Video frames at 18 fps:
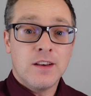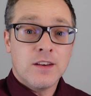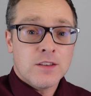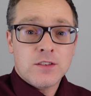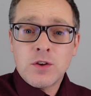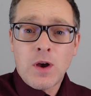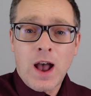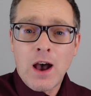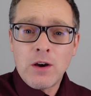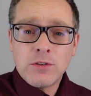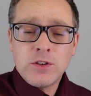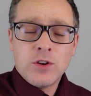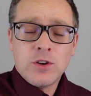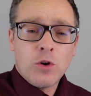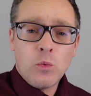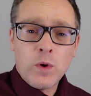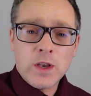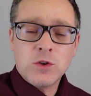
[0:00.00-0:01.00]
So how do you
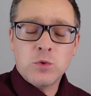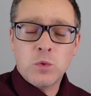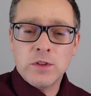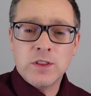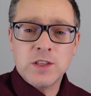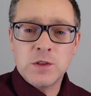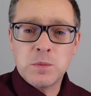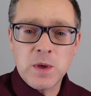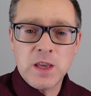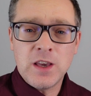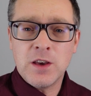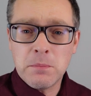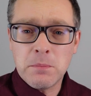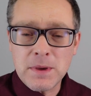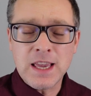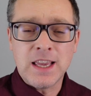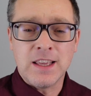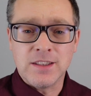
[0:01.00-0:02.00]
know which one the speaker
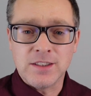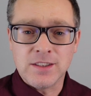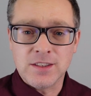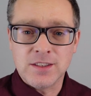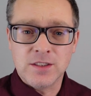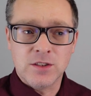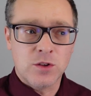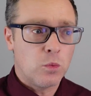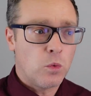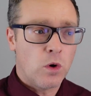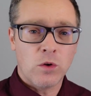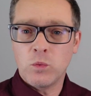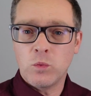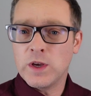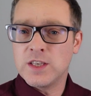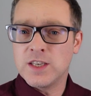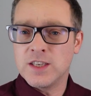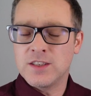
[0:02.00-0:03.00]
means? The one
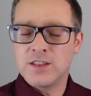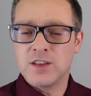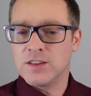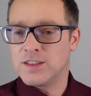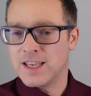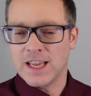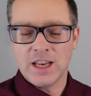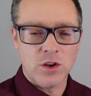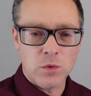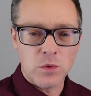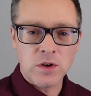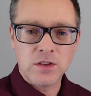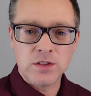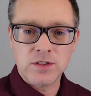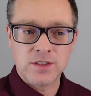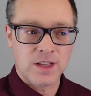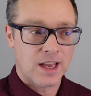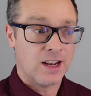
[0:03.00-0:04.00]
which is
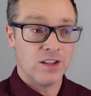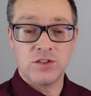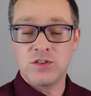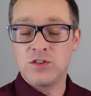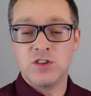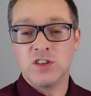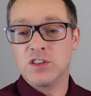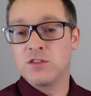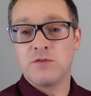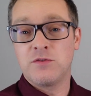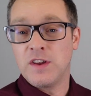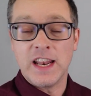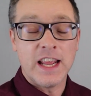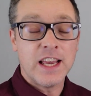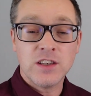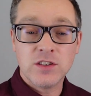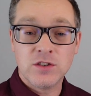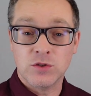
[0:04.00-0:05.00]
continuous and is just
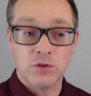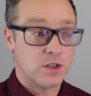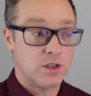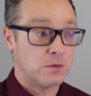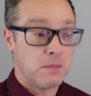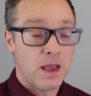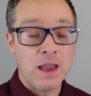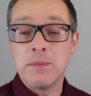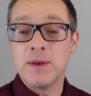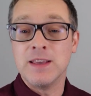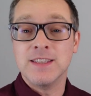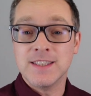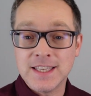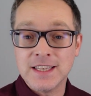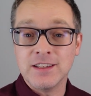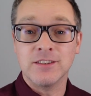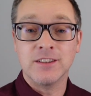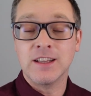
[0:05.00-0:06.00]
finished or is maybe
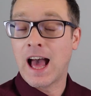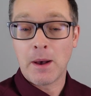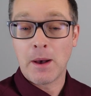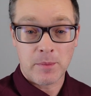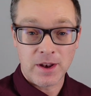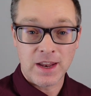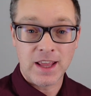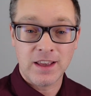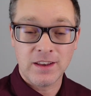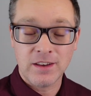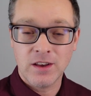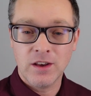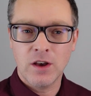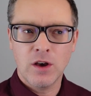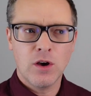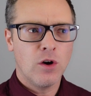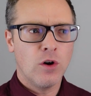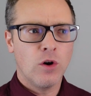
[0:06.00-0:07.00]
still happening?
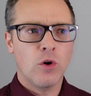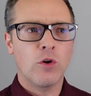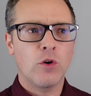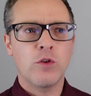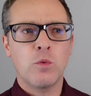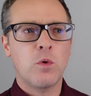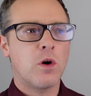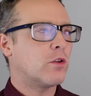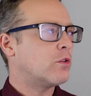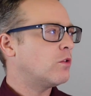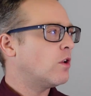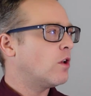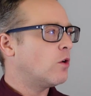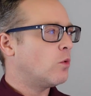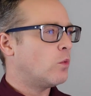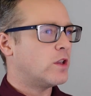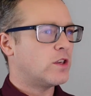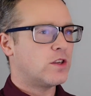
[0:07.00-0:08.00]
Or the one
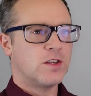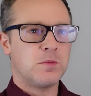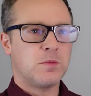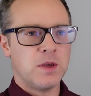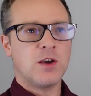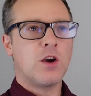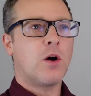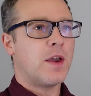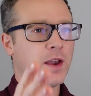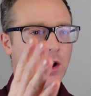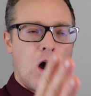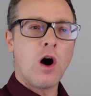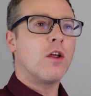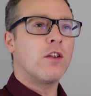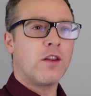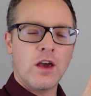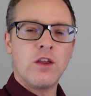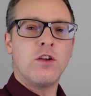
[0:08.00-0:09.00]
which has been going
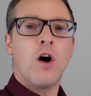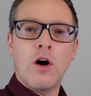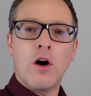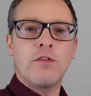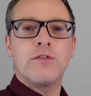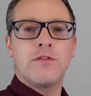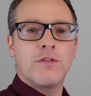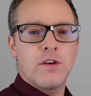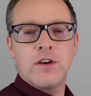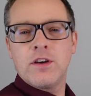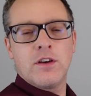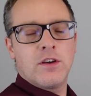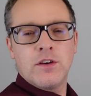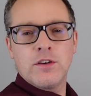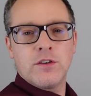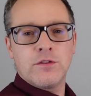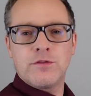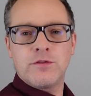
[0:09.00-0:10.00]
on and off
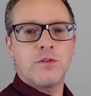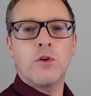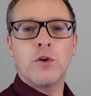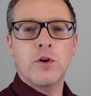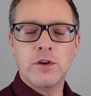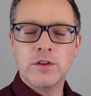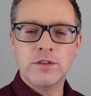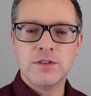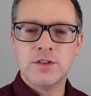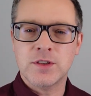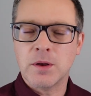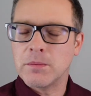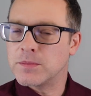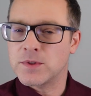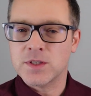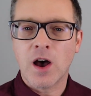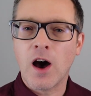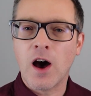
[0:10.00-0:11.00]
for
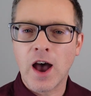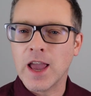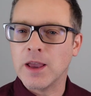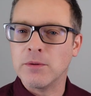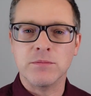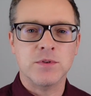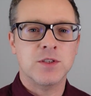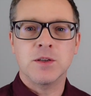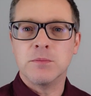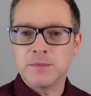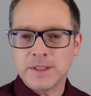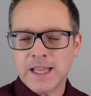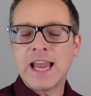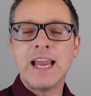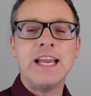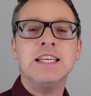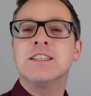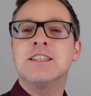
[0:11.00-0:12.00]
some time, some
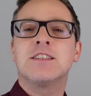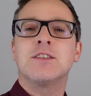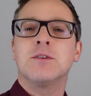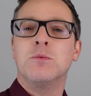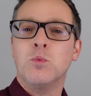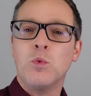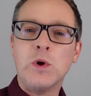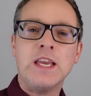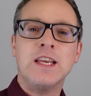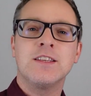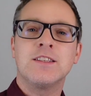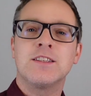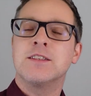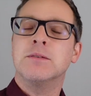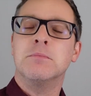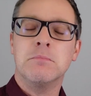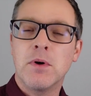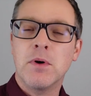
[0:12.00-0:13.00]
days, some weeks,
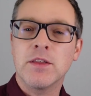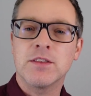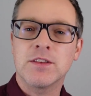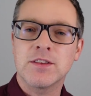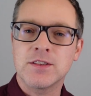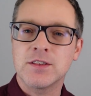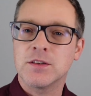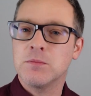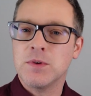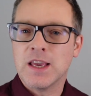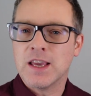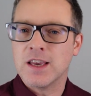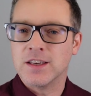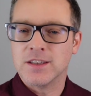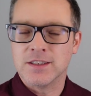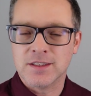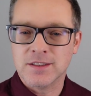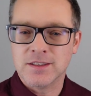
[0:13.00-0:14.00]
some months, some
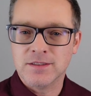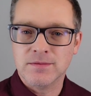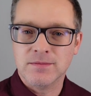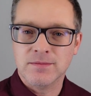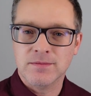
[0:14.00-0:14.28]
years?